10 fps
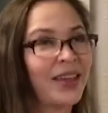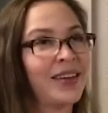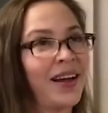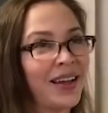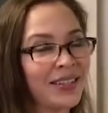
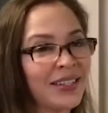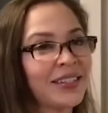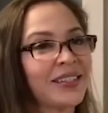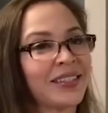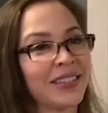
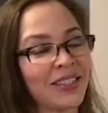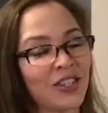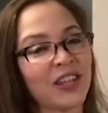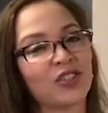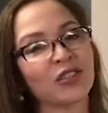ideas and
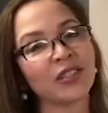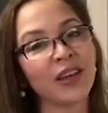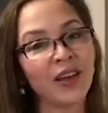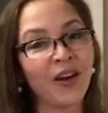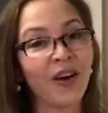suggestions
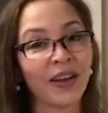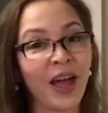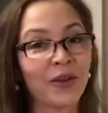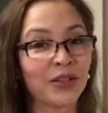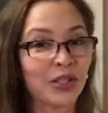on
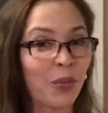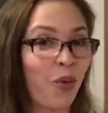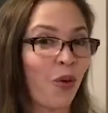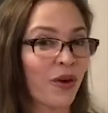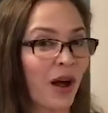how to
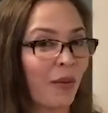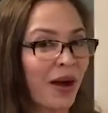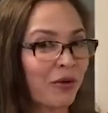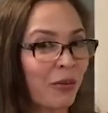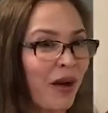support our
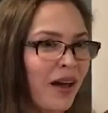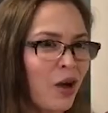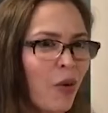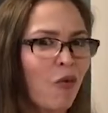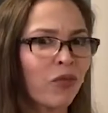
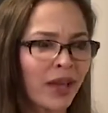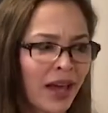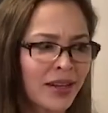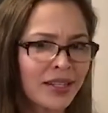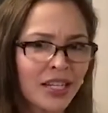microbiome, hopefully
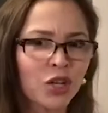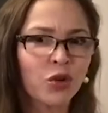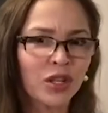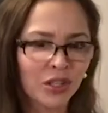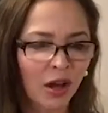
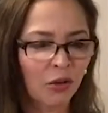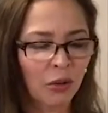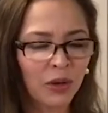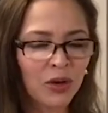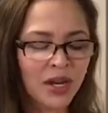decrease
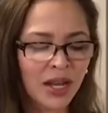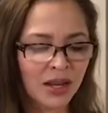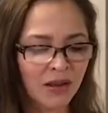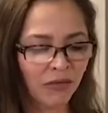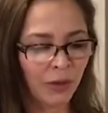autoimmunity and
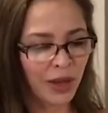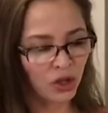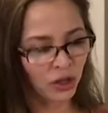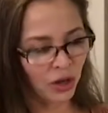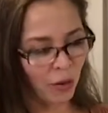
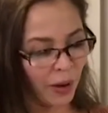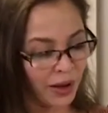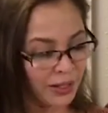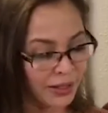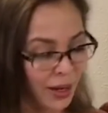inflammation in our
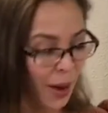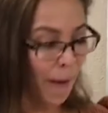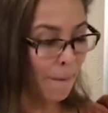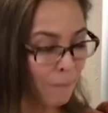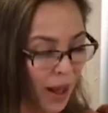bodies.
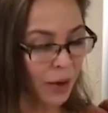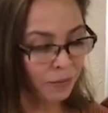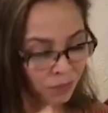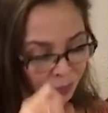But